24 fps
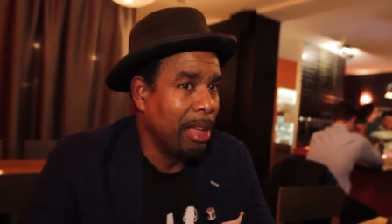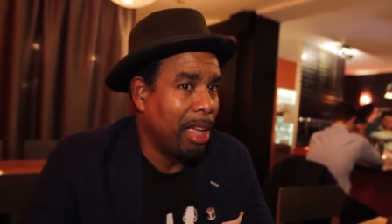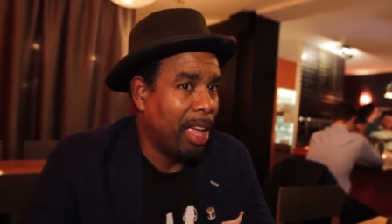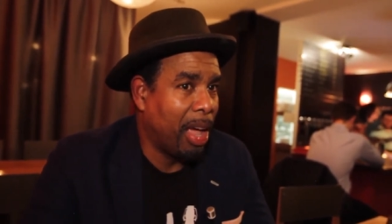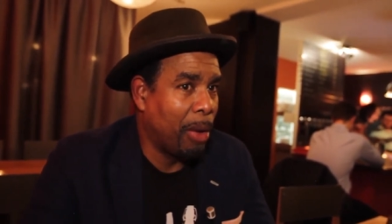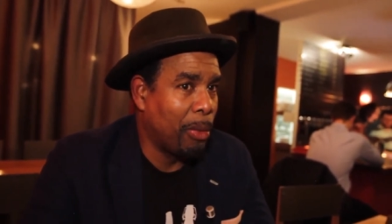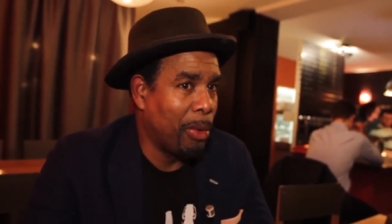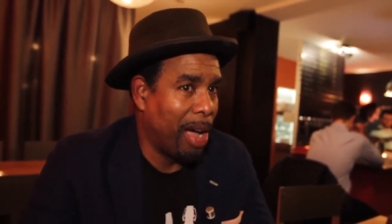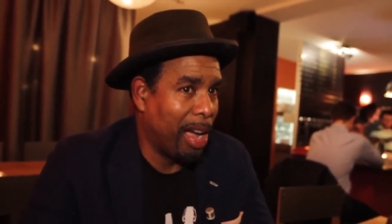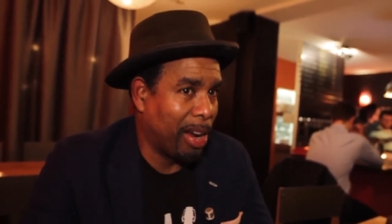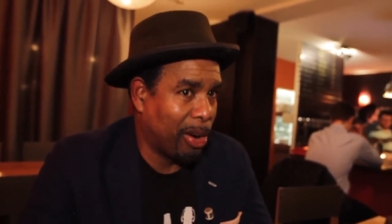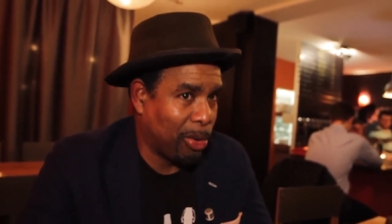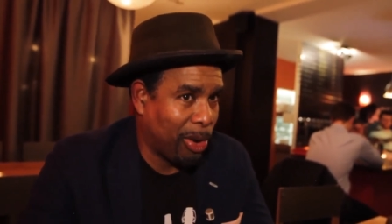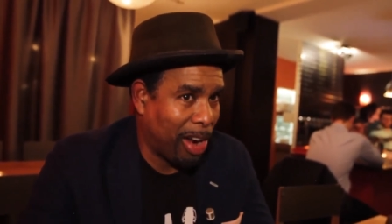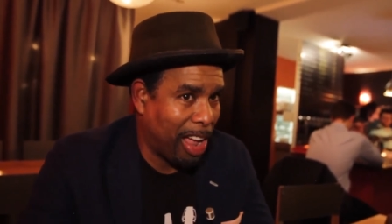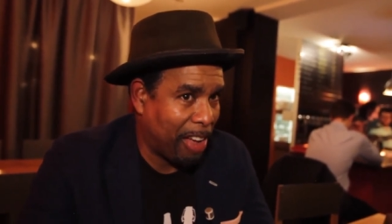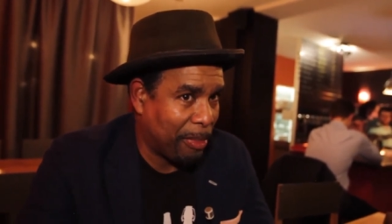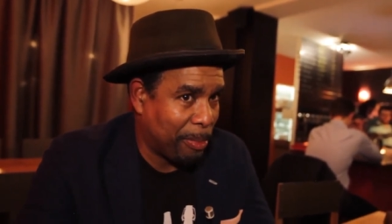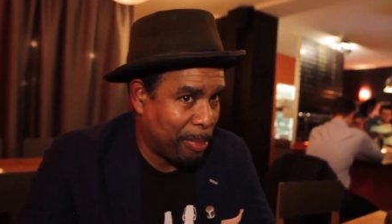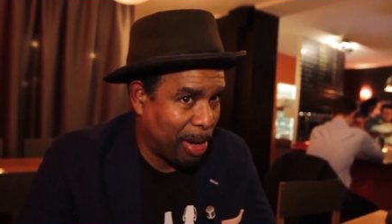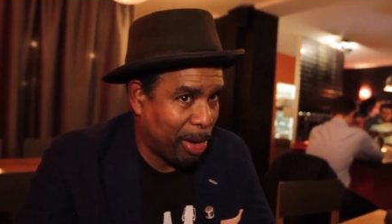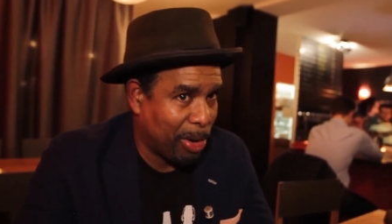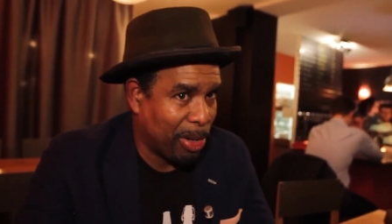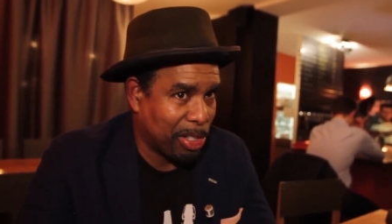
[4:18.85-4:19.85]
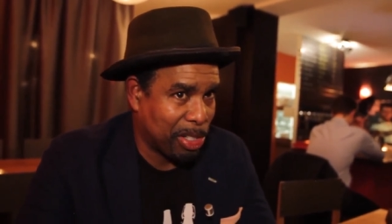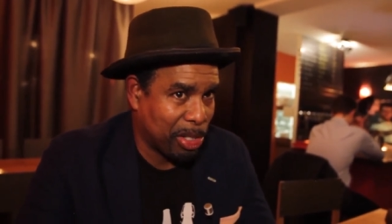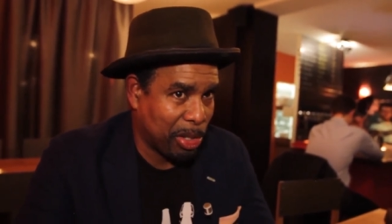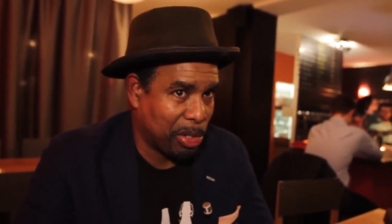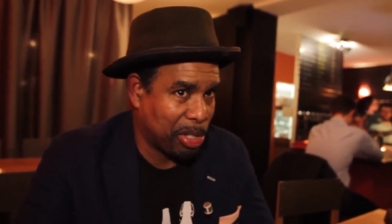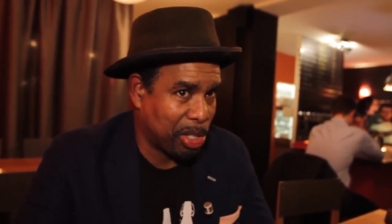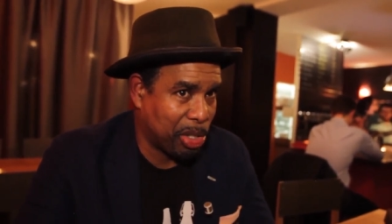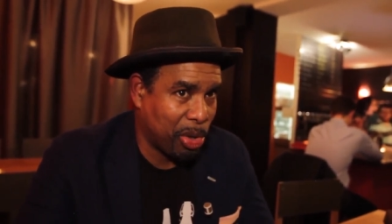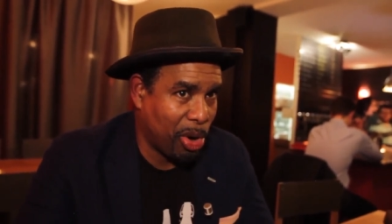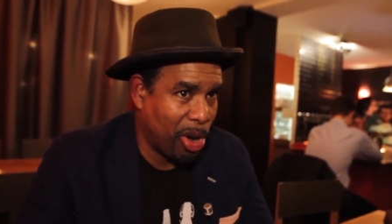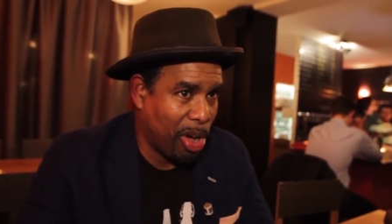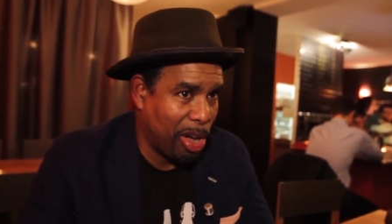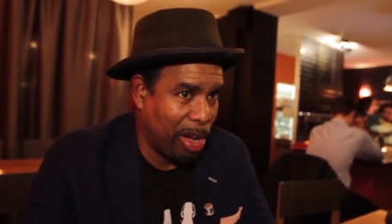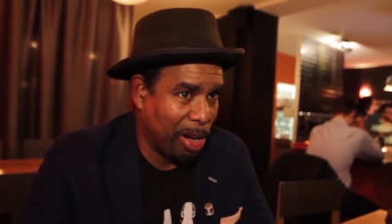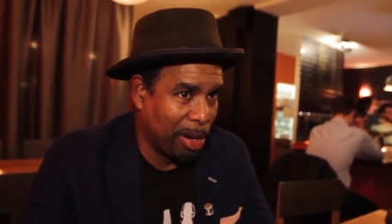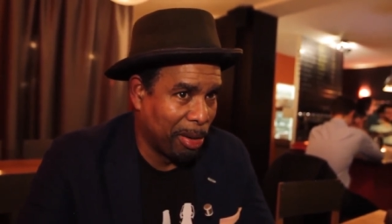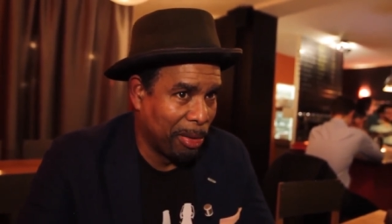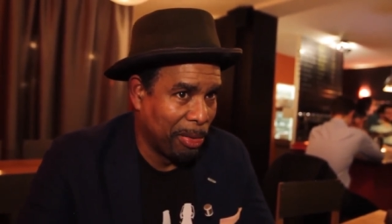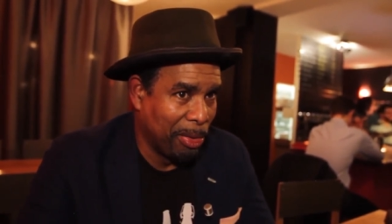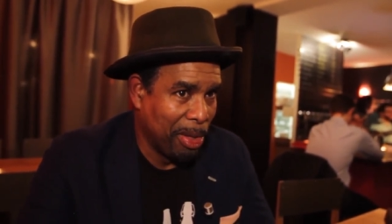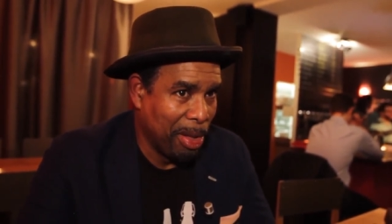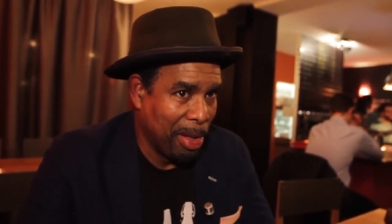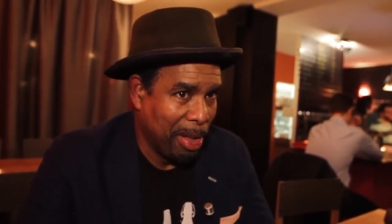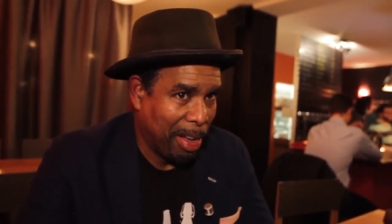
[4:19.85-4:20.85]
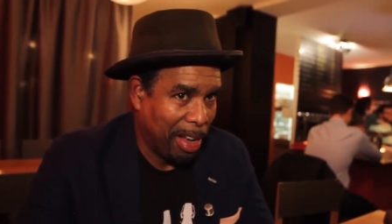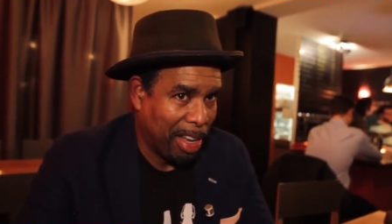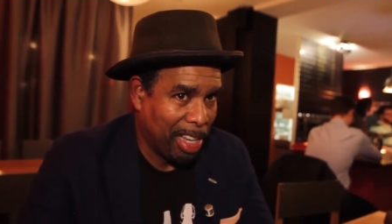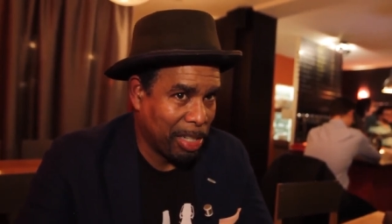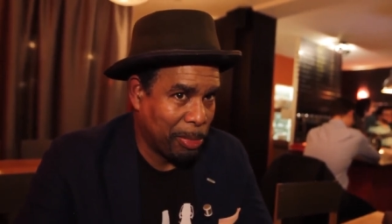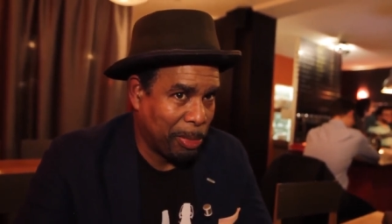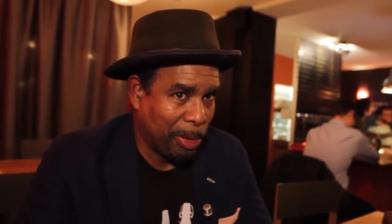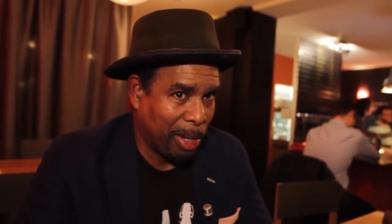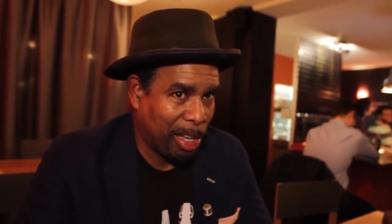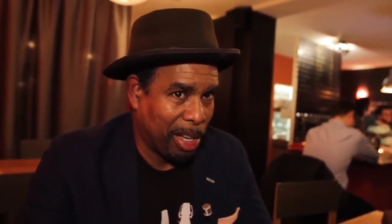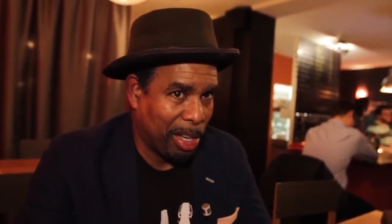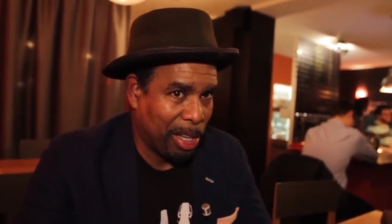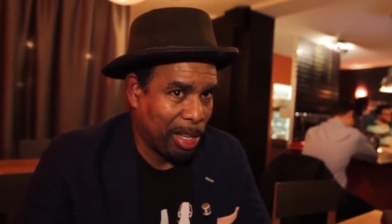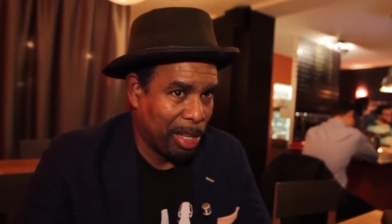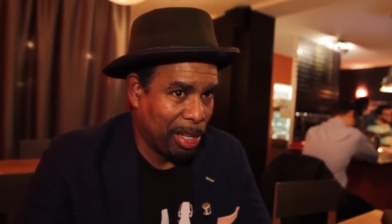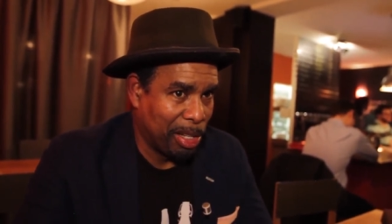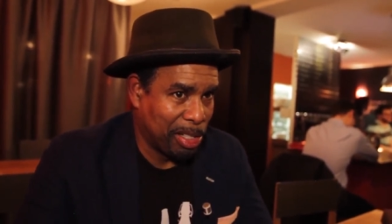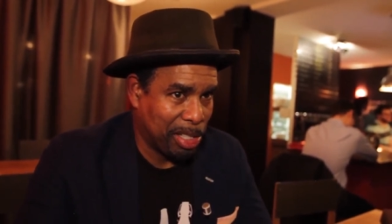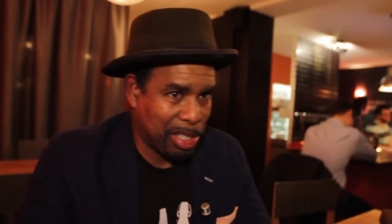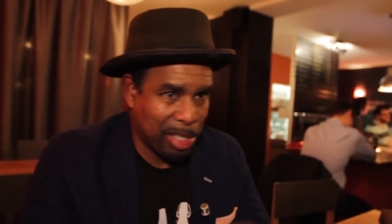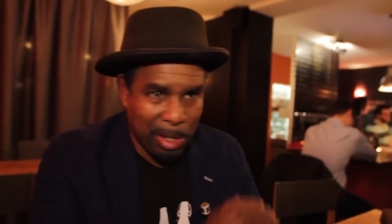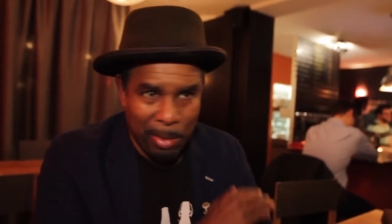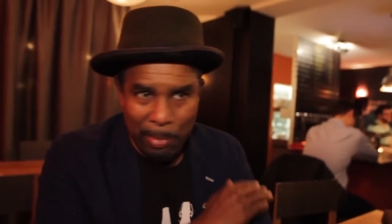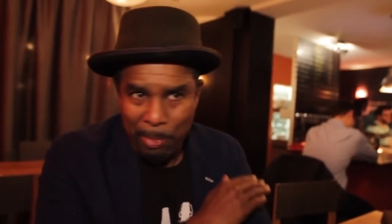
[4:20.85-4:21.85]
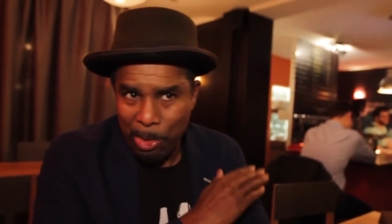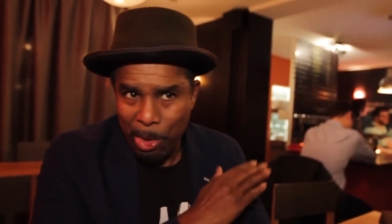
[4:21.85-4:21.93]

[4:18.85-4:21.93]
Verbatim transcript: and why craft beer is so strong is because